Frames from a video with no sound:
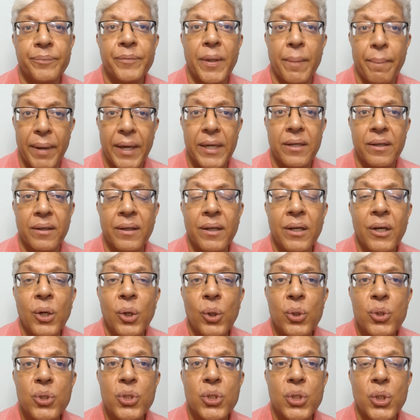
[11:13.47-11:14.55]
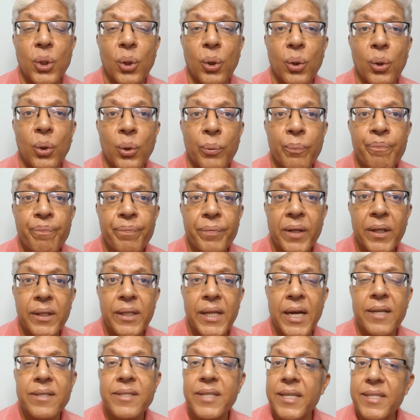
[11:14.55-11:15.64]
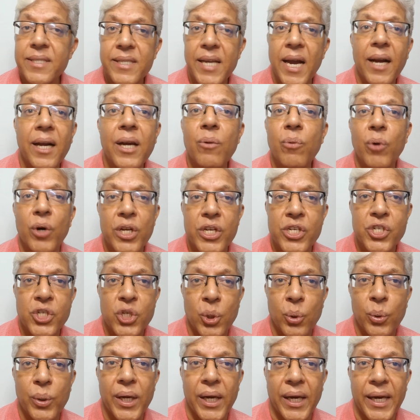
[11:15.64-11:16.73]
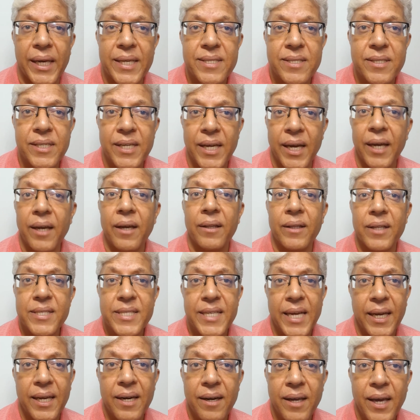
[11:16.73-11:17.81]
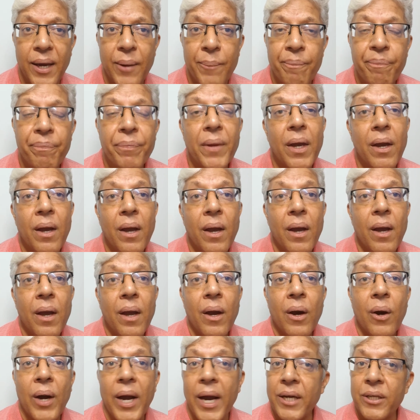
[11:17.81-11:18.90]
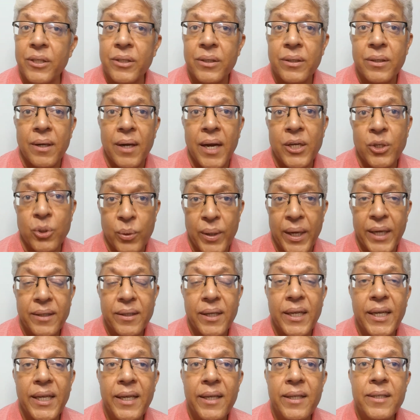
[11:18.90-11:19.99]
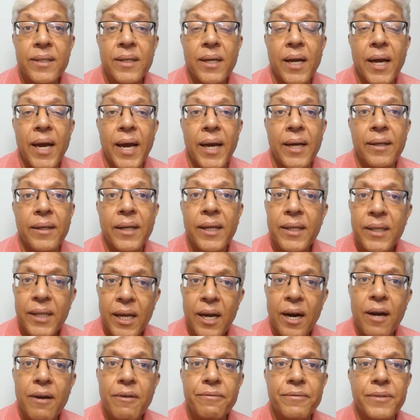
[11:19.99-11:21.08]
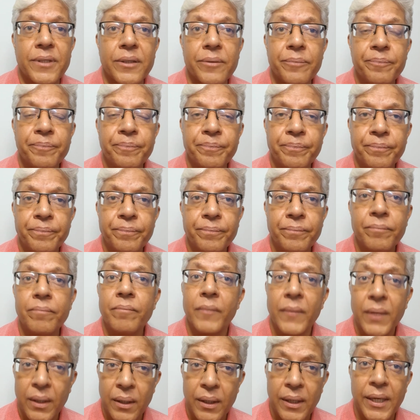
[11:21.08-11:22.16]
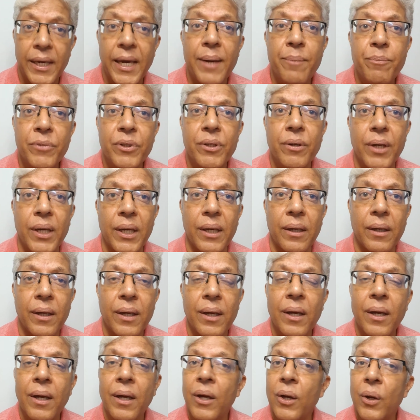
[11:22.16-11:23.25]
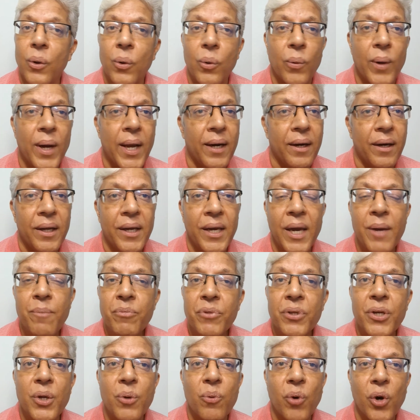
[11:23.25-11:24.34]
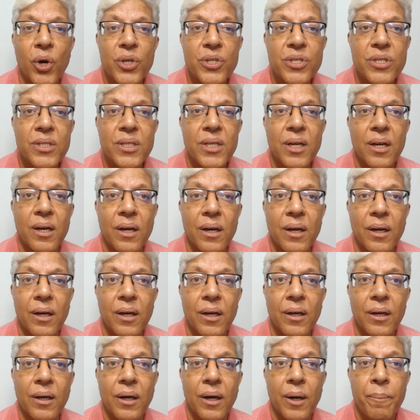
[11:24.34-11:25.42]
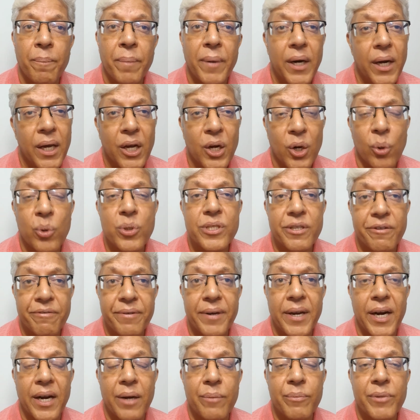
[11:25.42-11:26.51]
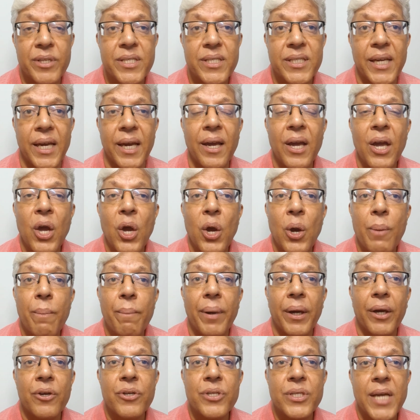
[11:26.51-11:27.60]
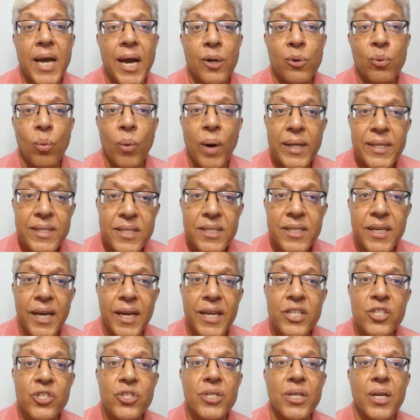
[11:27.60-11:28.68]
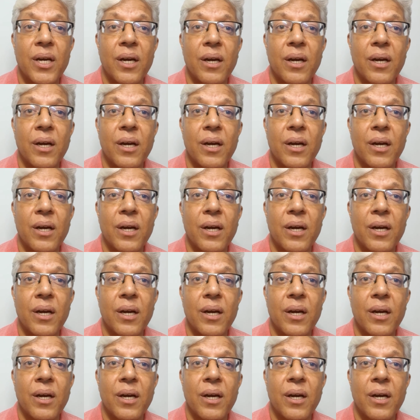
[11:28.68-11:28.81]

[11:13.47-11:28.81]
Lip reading: better. So that is exactly what he showed against Ding in the second game, and to take the lead. And then thereafter, Game 3. Well, Game 3 was a pretty close affair, I must say, because at one stage,